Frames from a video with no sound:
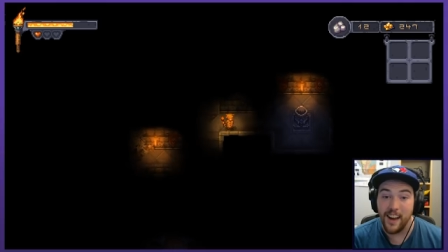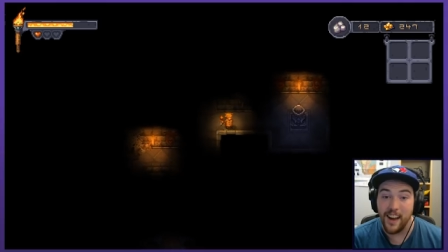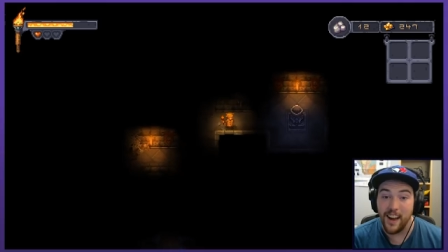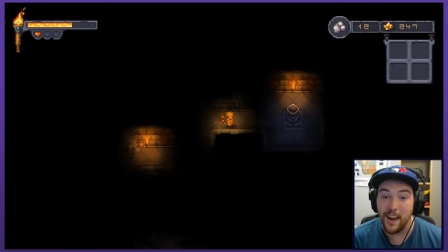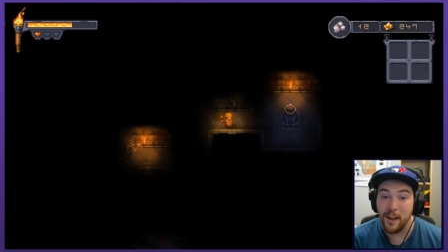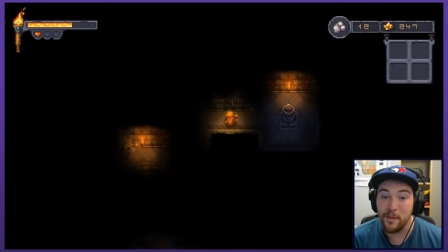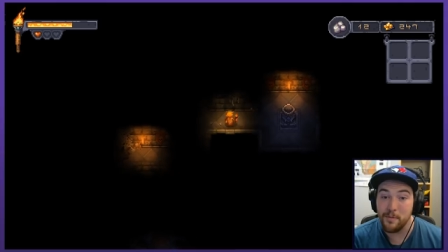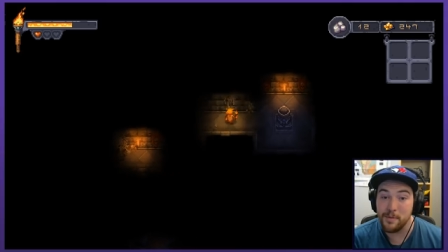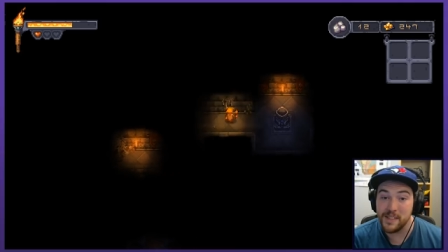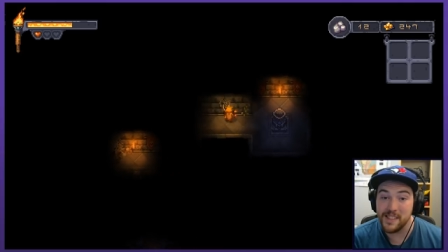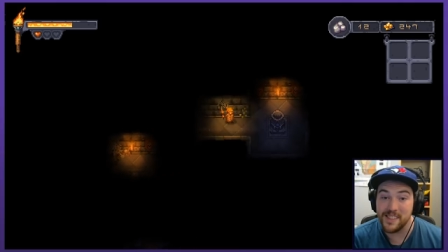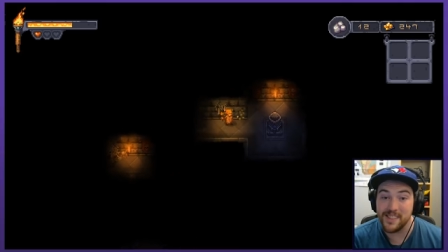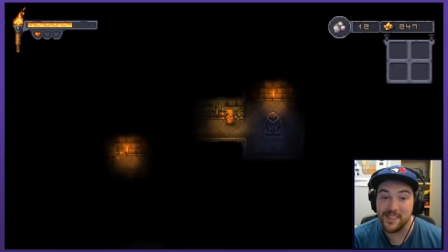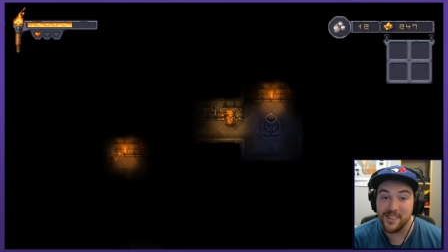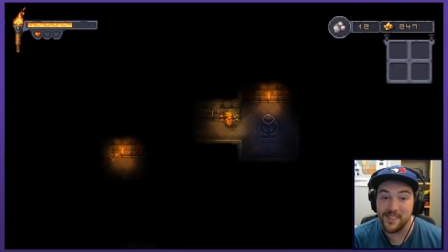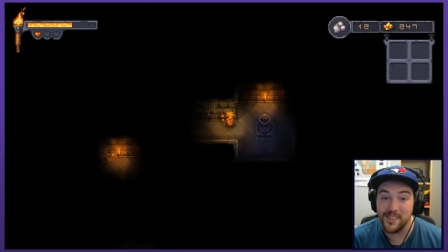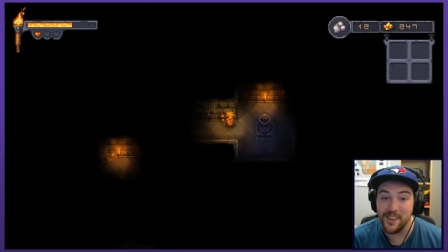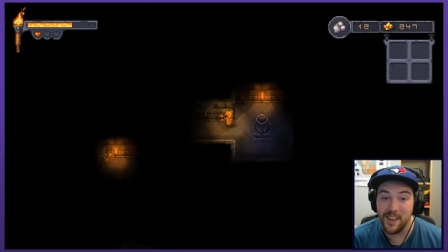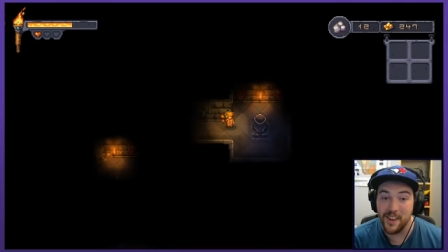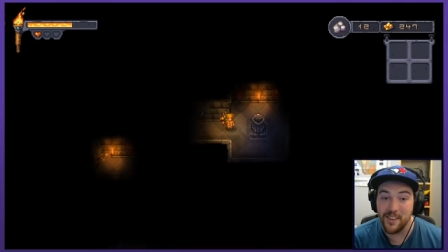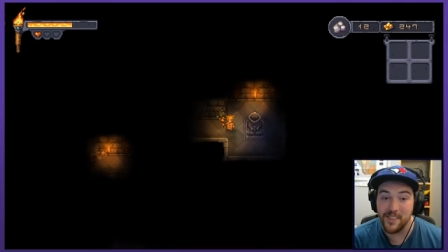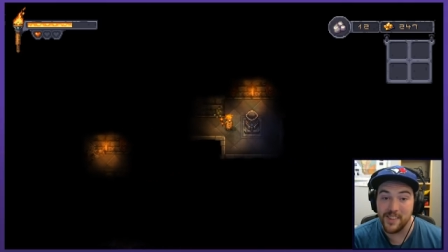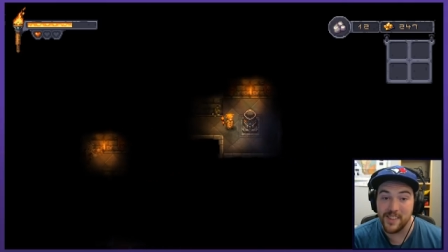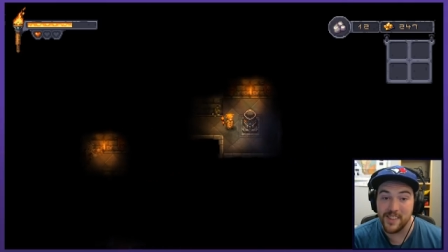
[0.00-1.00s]
I've still
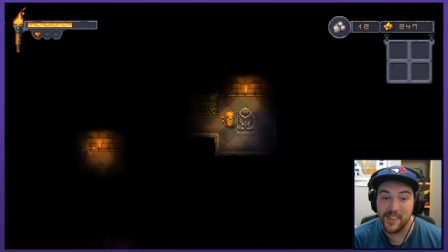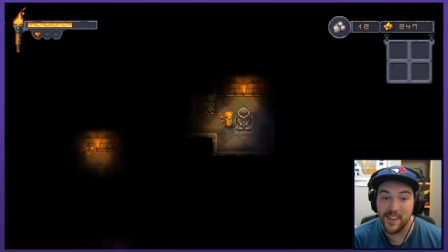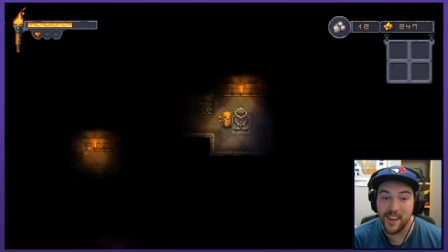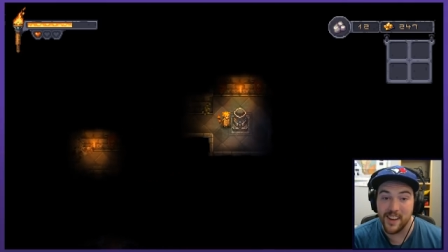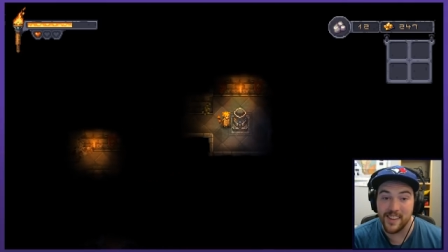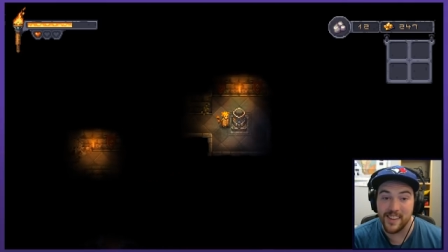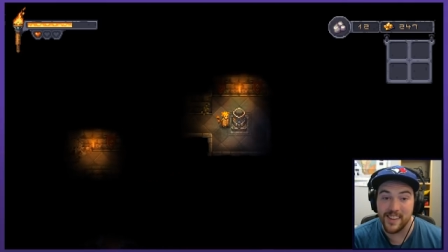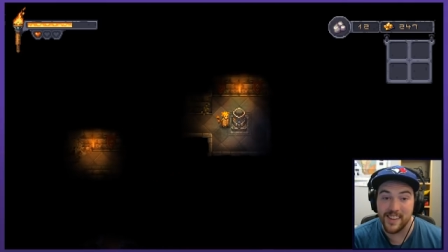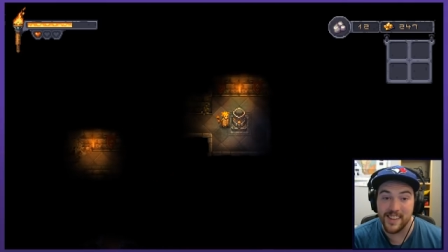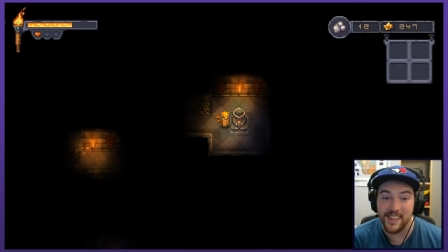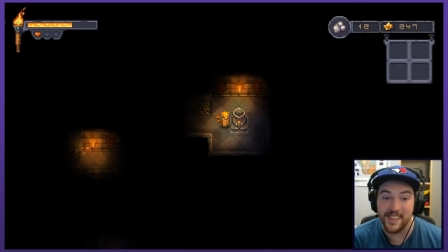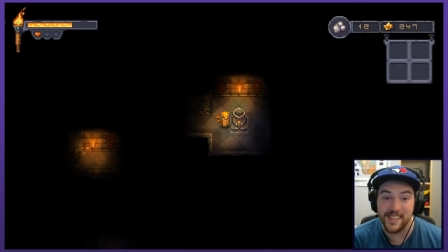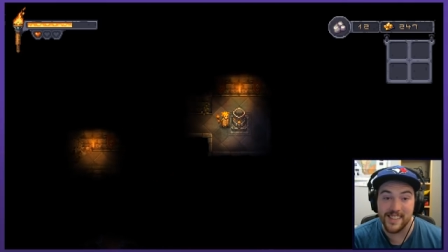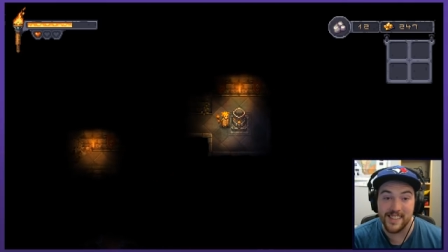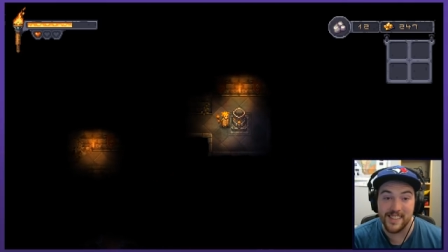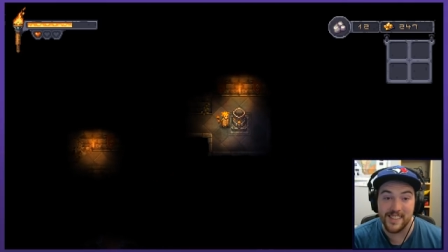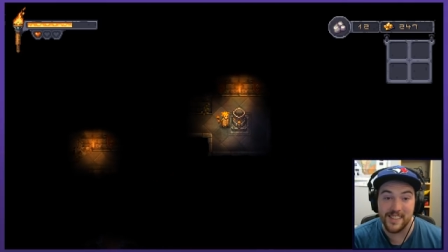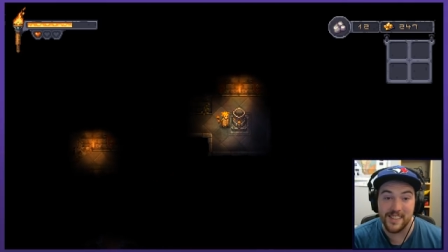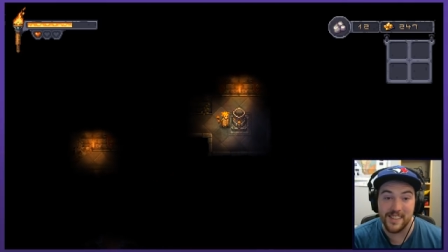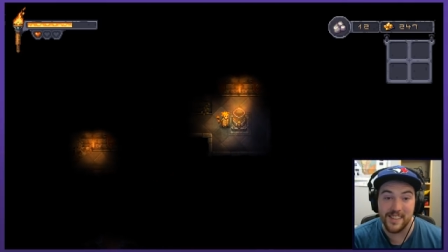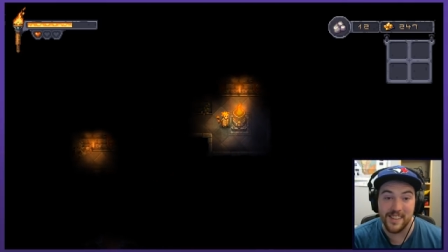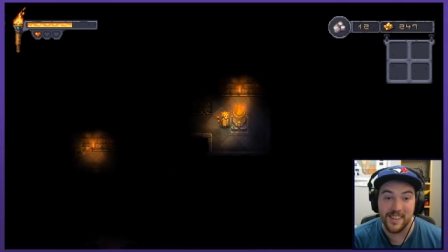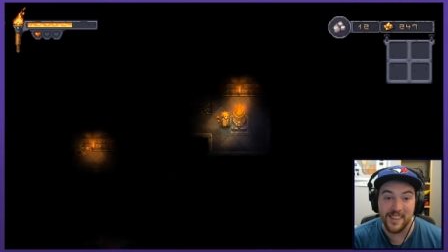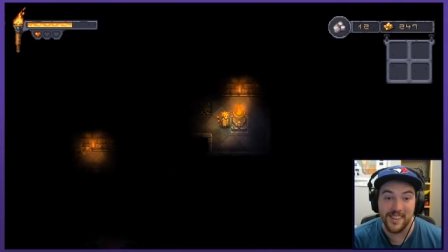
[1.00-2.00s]
not even done this
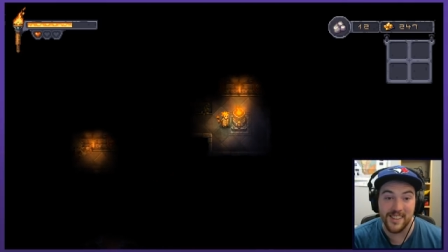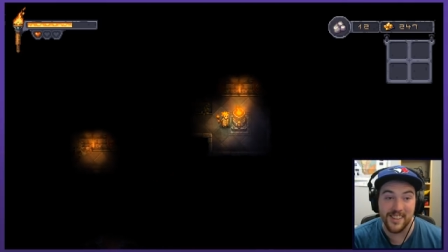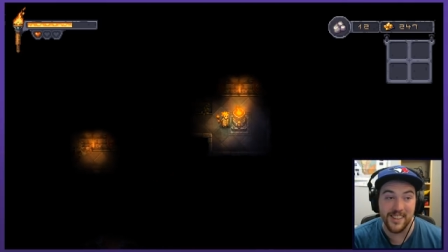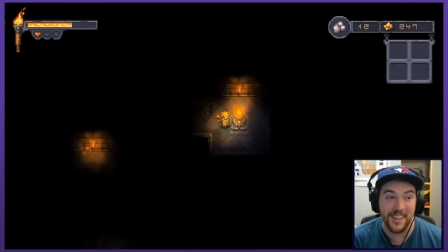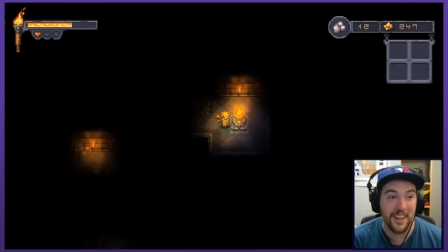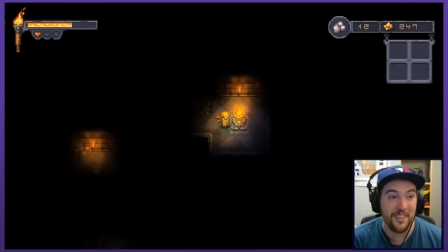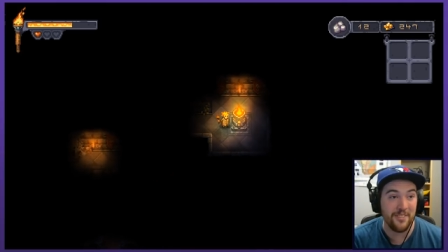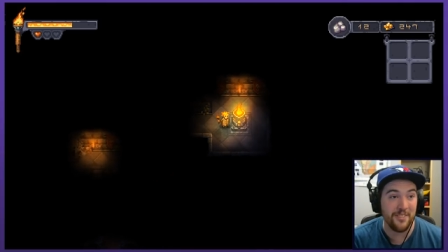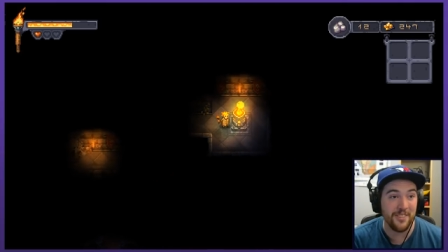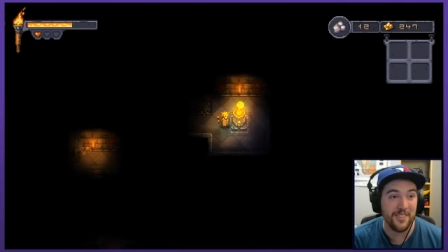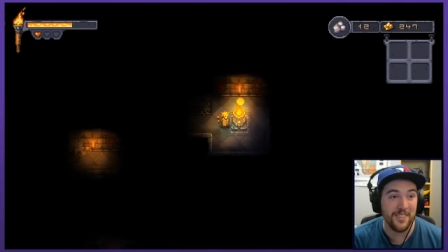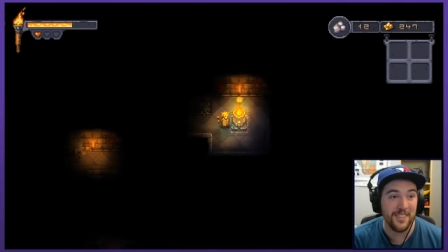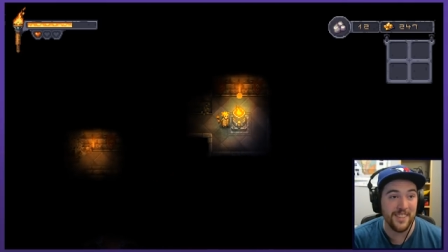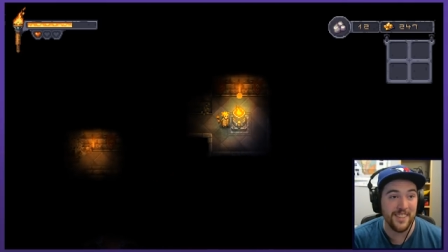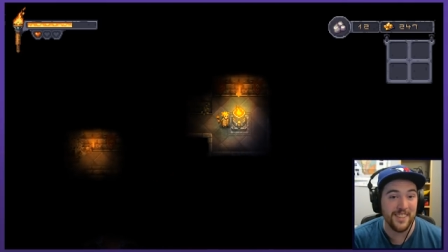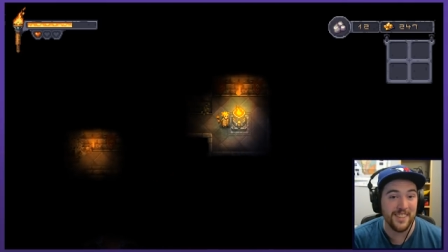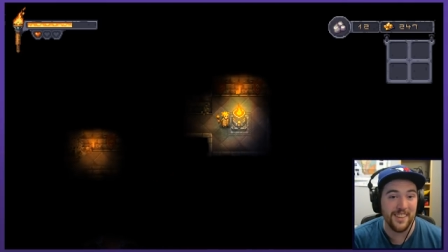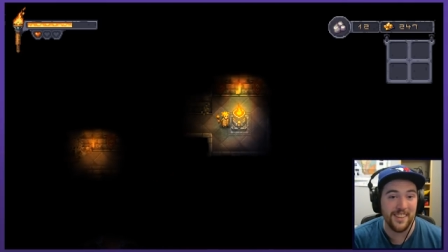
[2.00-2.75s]
level.